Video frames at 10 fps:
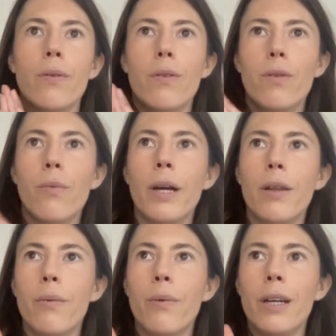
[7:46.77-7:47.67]
the way
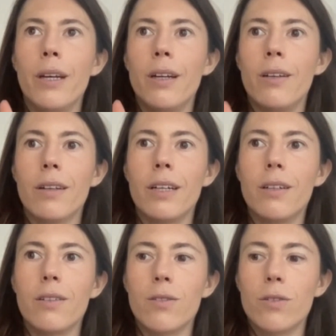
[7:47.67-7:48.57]
that we
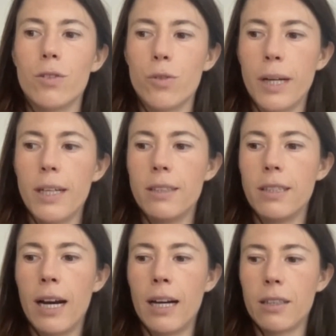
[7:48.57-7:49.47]
like
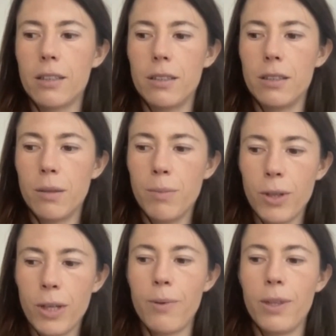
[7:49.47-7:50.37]
transact and
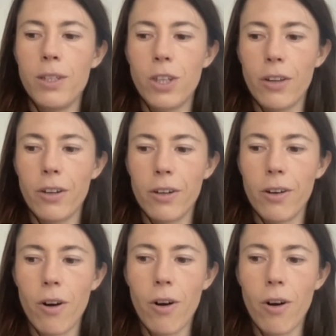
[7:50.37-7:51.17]
communicate with each other,